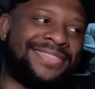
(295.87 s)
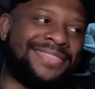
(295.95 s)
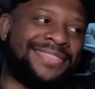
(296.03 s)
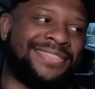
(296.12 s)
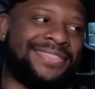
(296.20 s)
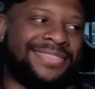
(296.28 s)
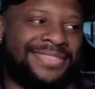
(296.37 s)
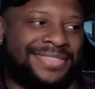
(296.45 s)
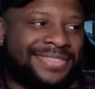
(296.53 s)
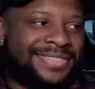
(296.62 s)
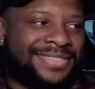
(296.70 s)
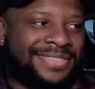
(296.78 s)

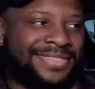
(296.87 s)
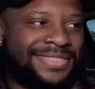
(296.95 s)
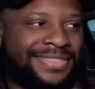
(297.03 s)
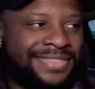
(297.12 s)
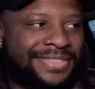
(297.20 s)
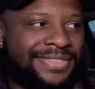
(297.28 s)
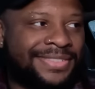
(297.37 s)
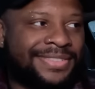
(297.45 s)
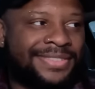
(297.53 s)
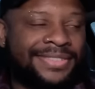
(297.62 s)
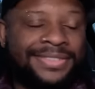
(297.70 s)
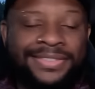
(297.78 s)

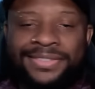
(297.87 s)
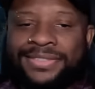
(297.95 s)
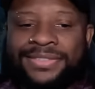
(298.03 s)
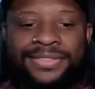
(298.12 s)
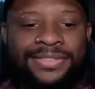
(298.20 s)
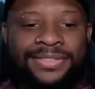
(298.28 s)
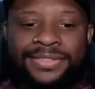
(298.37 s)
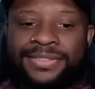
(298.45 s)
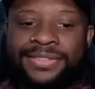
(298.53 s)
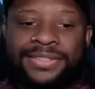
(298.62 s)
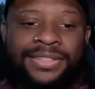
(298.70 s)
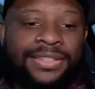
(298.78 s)

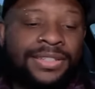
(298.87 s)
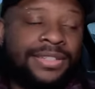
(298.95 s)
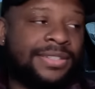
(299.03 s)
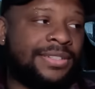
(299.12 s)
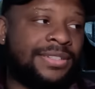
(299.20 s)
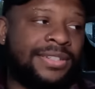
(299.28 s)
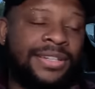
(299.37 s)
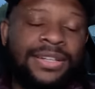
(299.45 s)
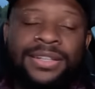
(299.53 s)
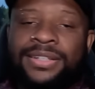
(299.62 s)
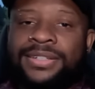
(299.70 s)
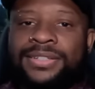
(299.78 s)

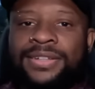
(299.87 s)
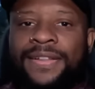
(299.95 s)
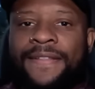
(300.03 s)
No words are spoken by the person on screen.